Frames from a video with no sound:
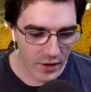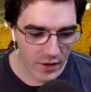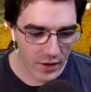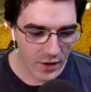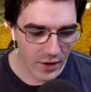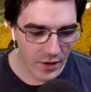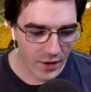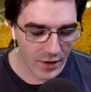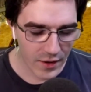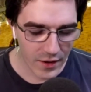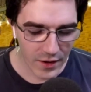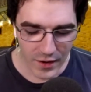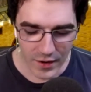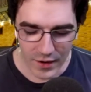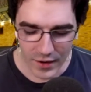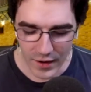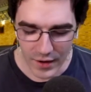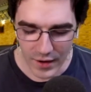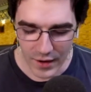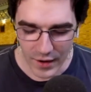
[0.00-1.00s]
uh,
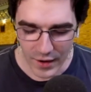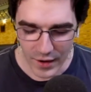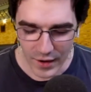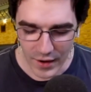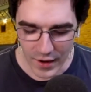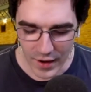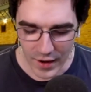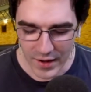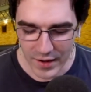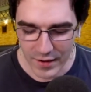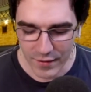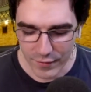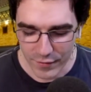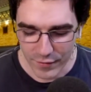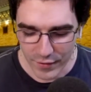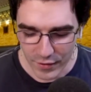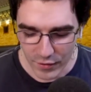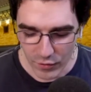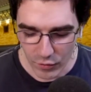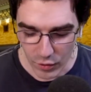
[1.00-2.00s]
I have,
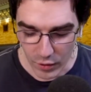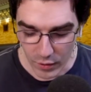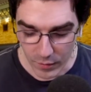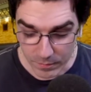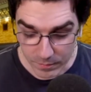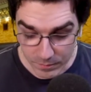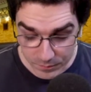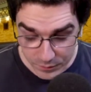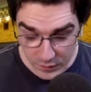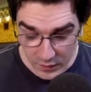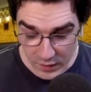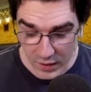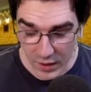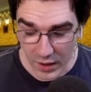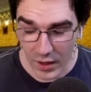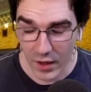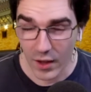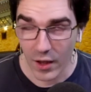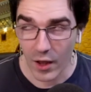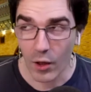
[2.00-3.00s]
or
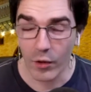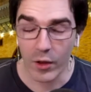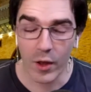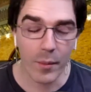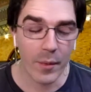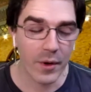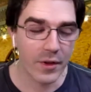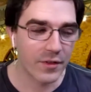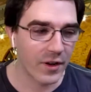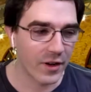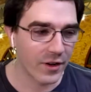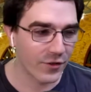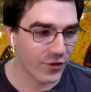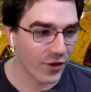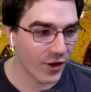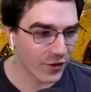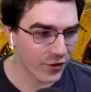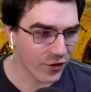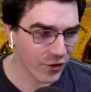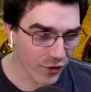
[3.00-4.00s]
I'll get my second shot
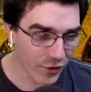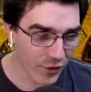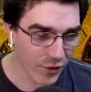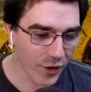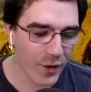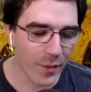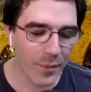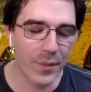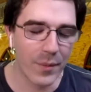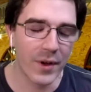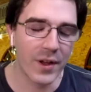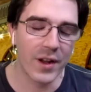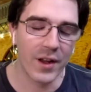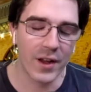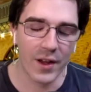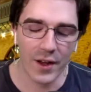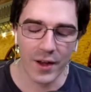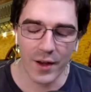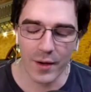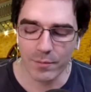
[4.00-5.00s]
soon, but
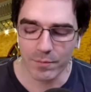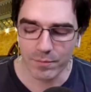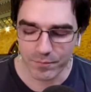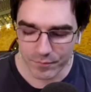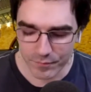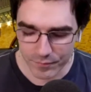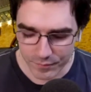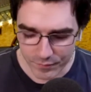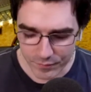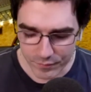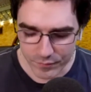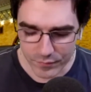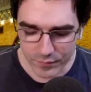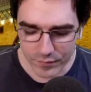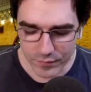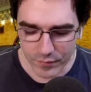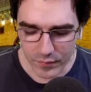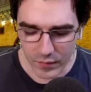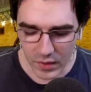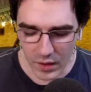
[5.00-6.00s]
um,
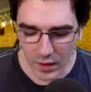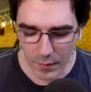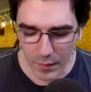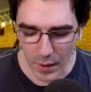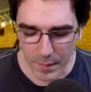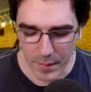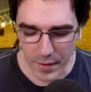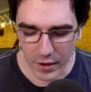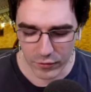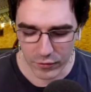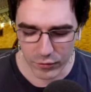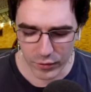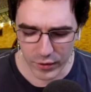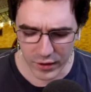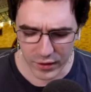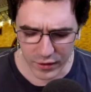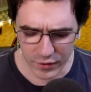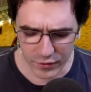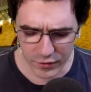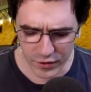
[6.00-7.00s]
my parents will get their
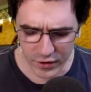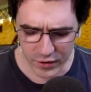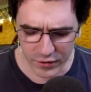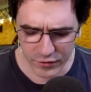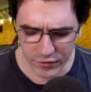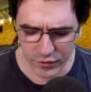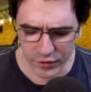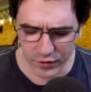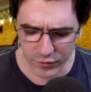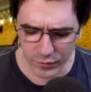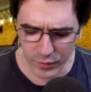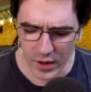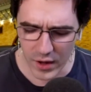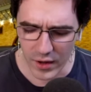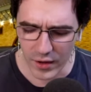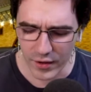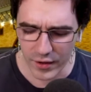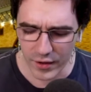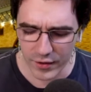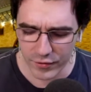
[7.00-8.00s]
shot soon as well.
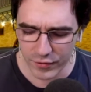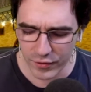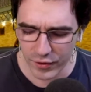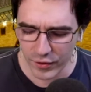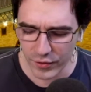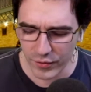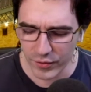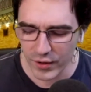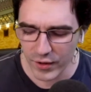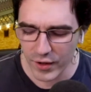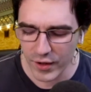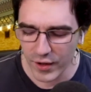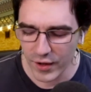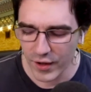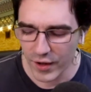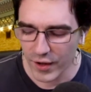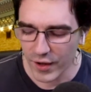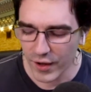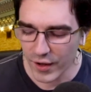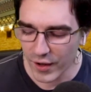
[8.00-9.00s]
And so
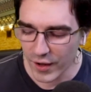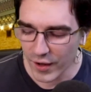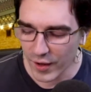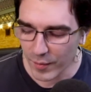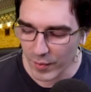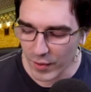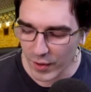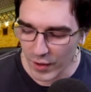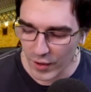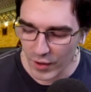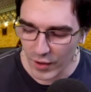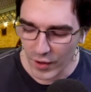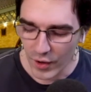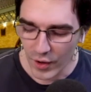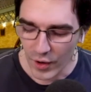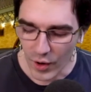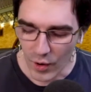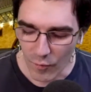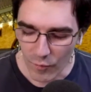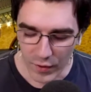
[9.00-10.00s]
um,
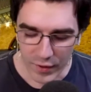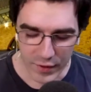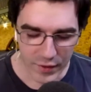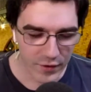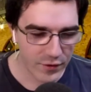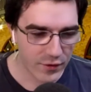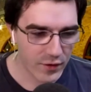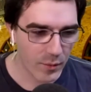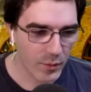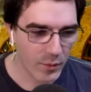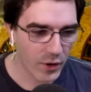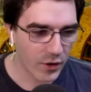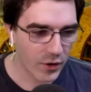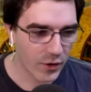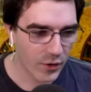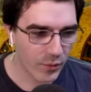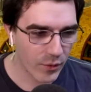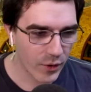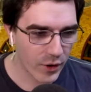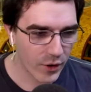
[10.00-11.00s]
hopefully this summer
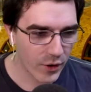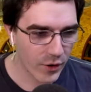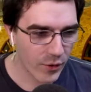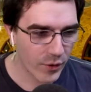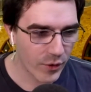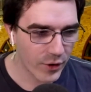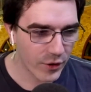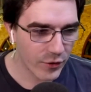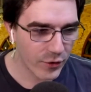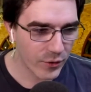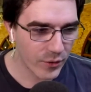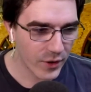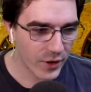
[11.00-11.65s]
we're going to, uh,